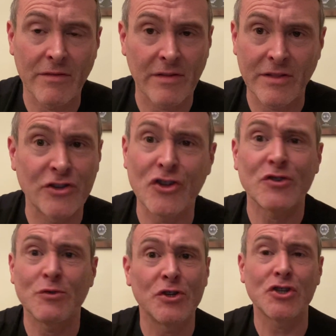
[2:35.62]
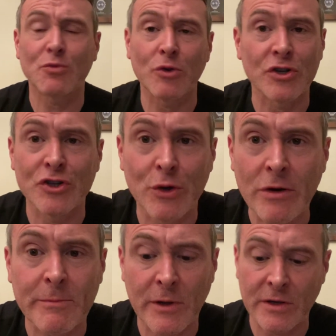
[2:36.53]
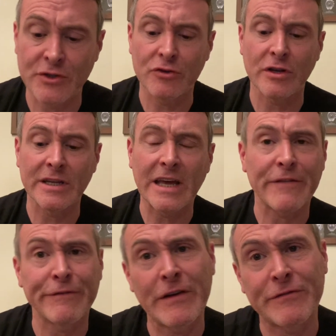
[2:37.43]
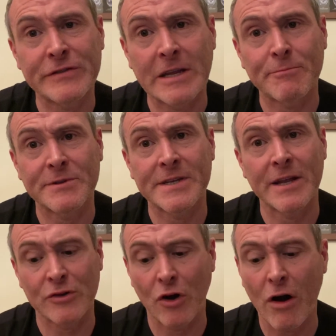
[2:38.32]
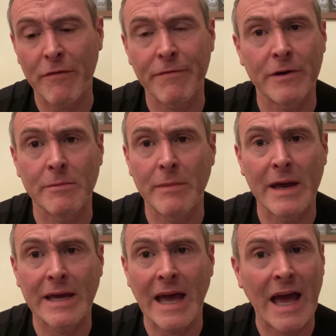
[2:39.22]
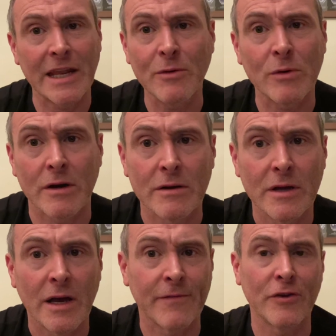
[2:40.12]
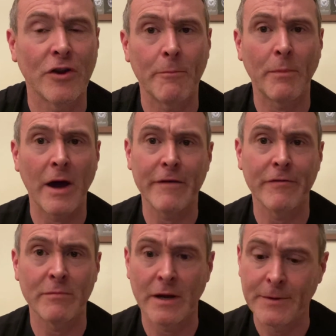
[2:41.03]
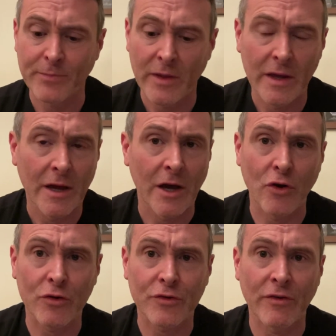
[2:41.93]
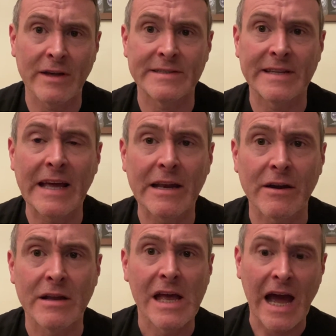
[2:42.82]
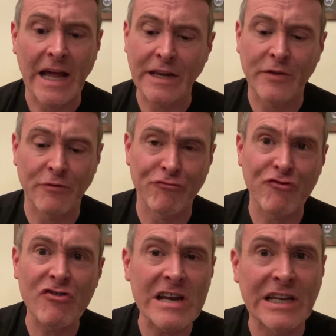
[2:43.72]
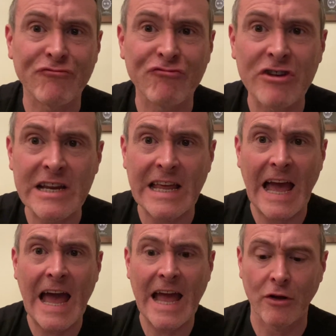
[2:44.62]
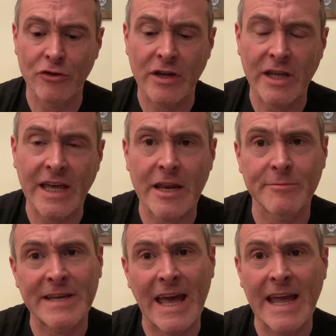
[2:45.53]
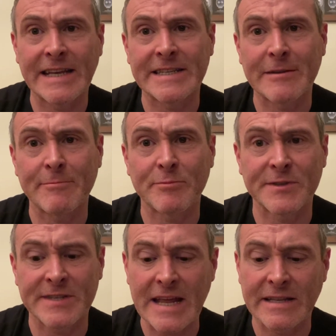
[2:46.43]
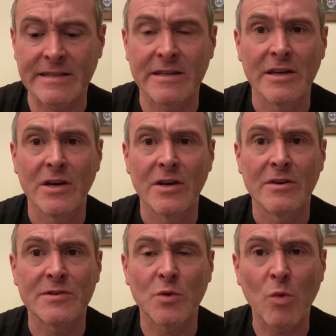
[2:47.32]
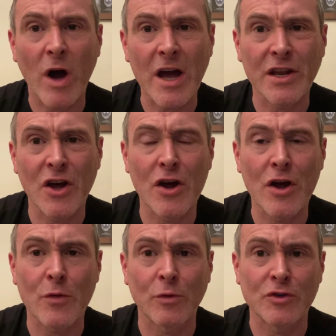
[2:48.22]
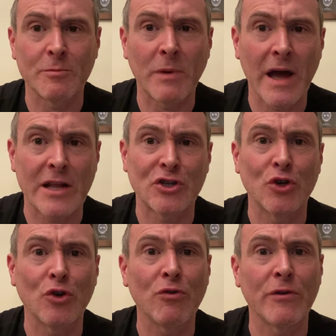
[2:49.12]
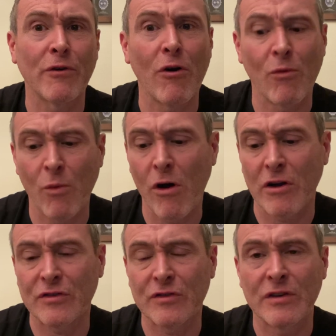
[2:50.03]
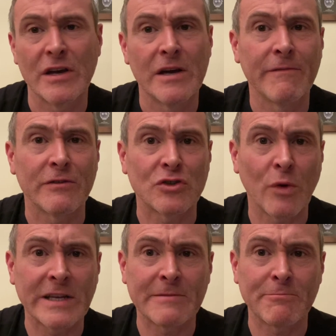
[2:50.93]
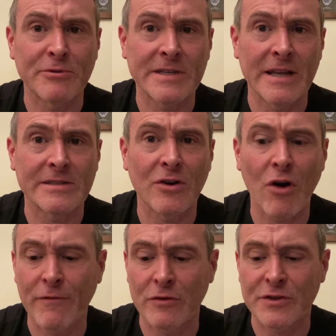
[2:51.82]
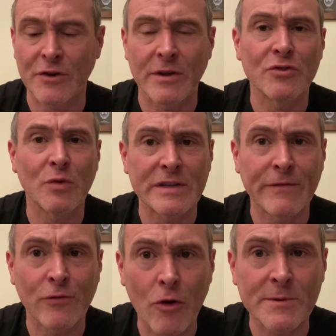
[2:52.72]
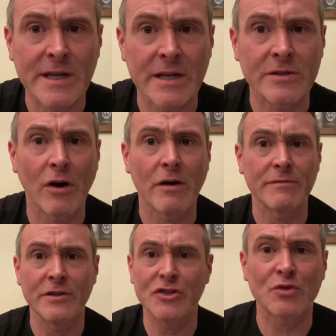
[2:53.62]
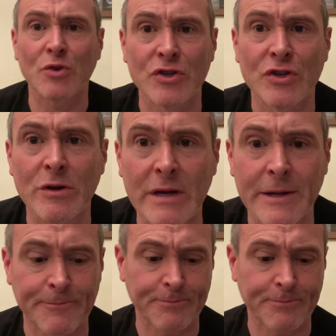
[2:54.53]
you just wouldn't do it, because you can get 15% off an Omega anywhere if you're not buying from an authorized dealer, and if you really haggle, you can get them to 18%. So why on earth would you buy a 2-year-old watch for 20% off, or sorry, 24% off? You just wouldn't do it.